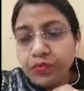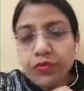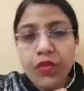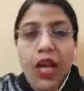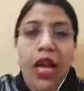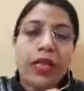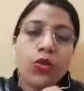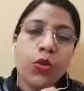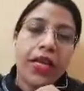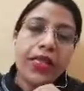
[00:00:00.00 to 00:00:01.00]
And so he
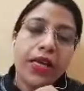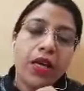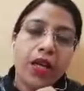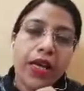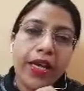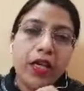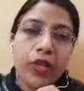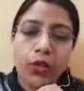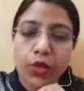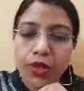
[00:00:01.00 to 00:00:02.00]
then again
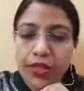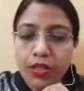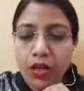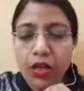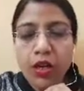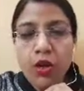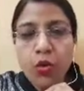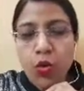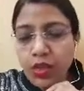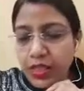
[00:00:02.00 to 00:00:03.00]
adjourns the court
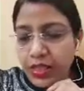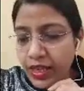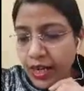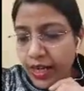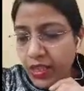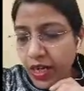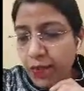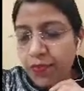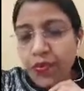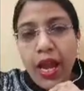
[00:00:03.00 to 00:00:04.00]
till the next date.
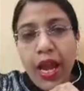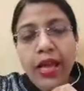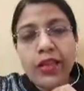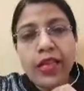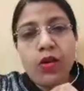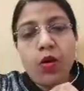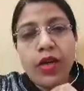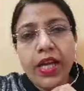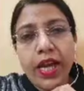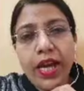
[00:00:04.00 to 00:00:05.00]
And then on
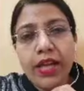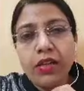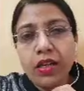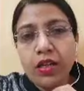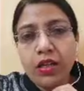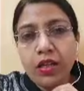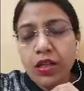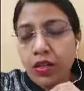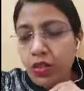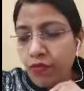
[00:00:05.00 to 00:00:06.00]
8th
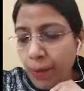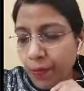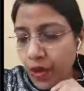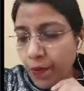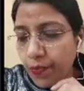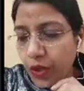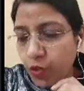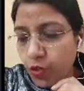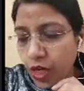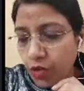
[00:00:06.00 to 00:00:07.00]
November
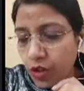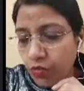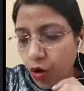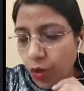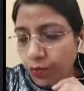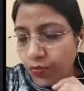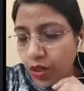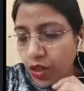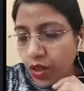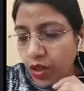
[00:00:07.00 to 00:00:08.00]
2004,
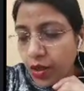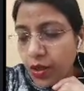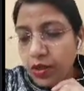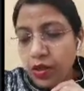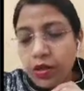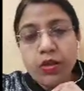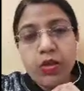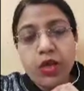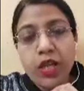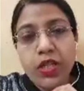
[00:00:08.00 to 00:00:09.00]
the judge,
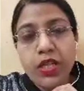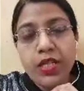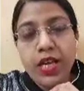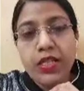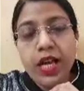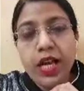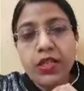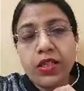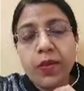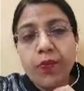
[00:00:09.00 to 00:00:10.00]
he says that
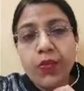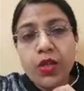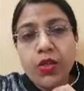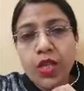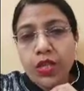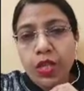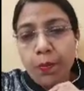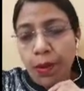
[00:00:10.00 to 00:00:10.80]
since the public